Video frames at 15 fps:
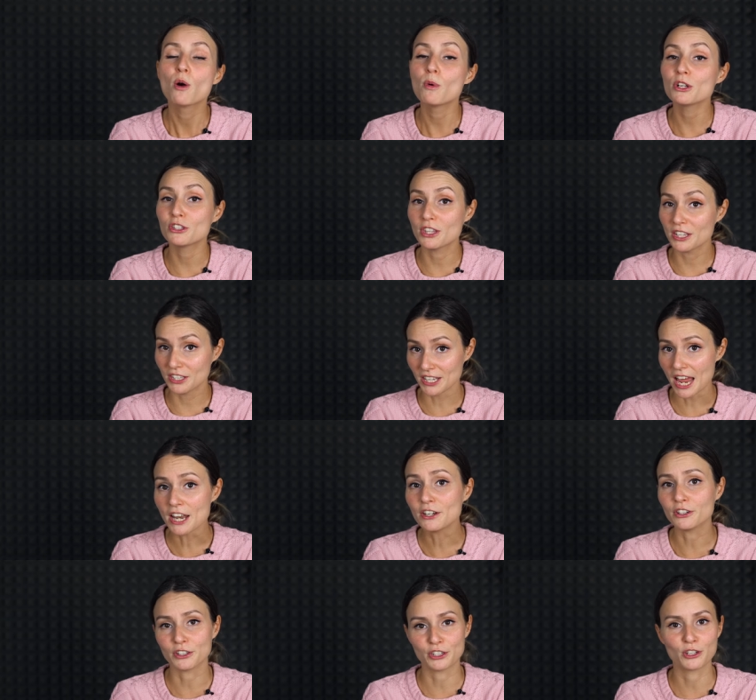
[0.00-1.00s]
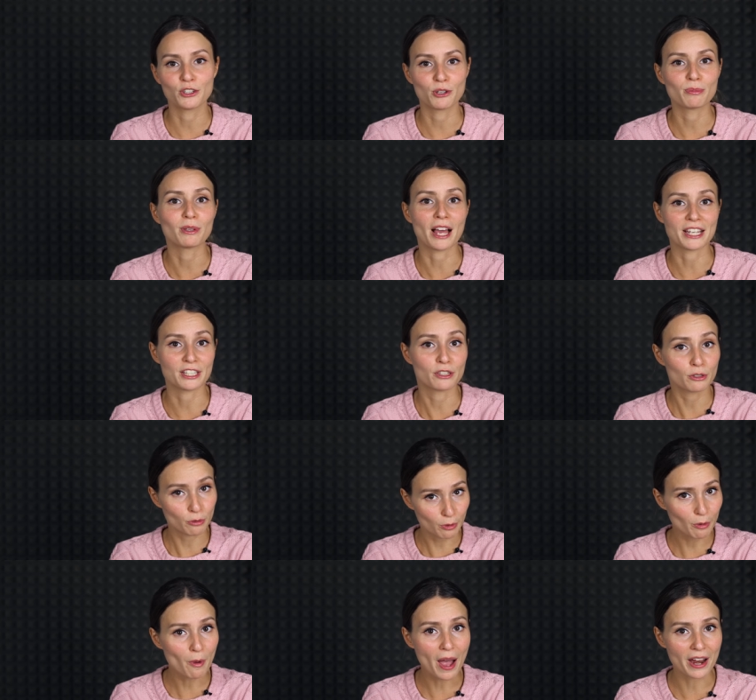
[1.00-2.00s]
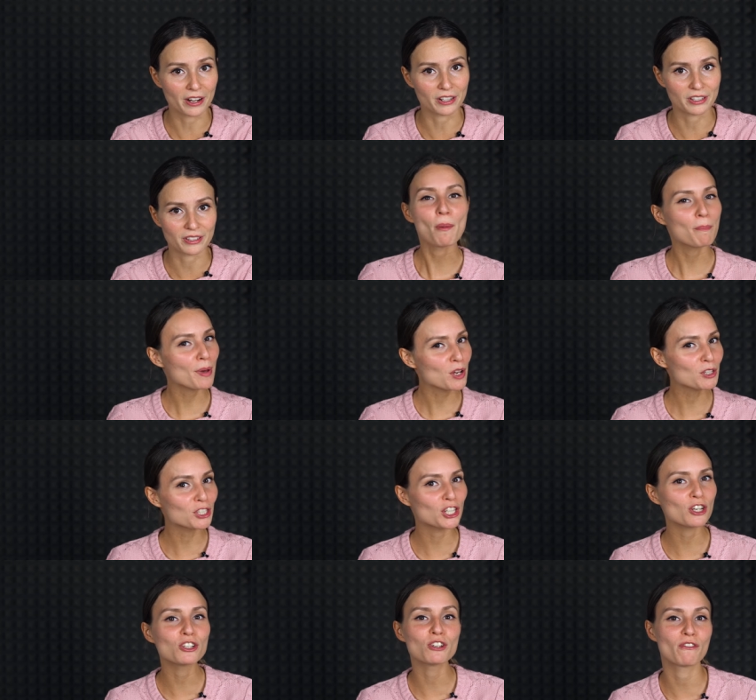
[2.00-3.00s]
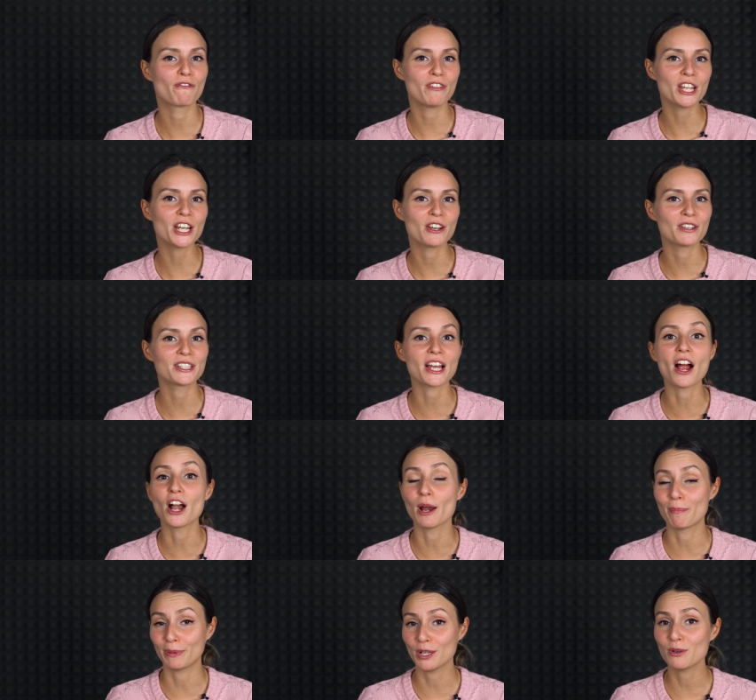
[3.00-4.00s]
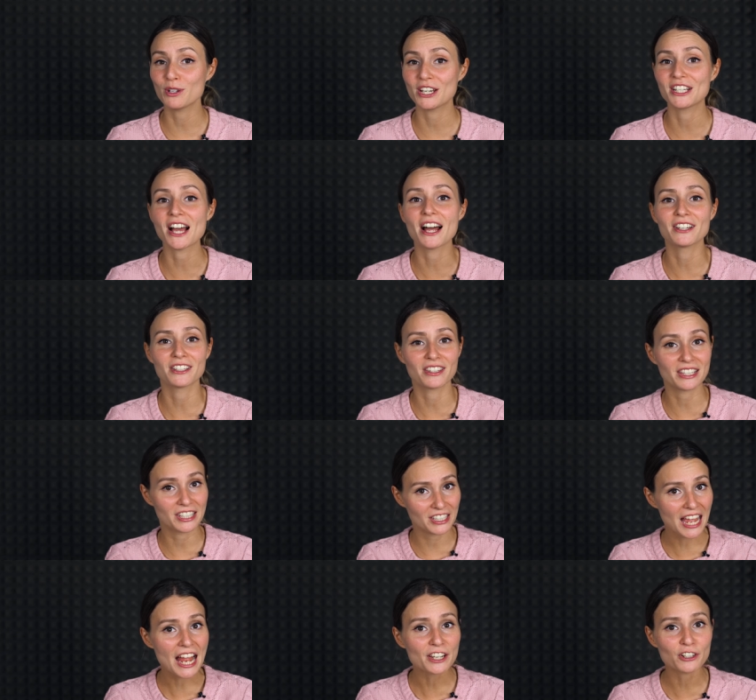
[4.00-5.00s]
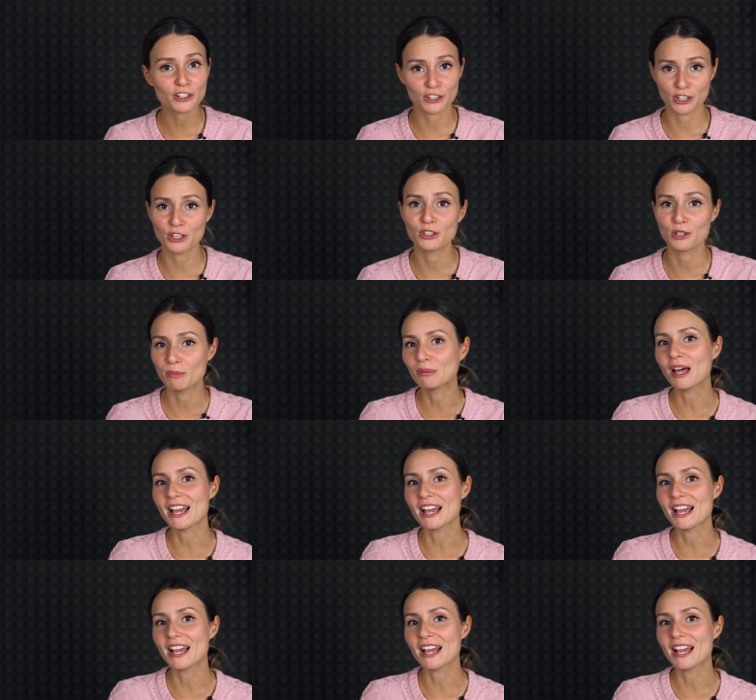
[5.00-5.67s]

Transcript: which the standard YouTube license requires. Most YouTube videos are uploaded under the standard YouTube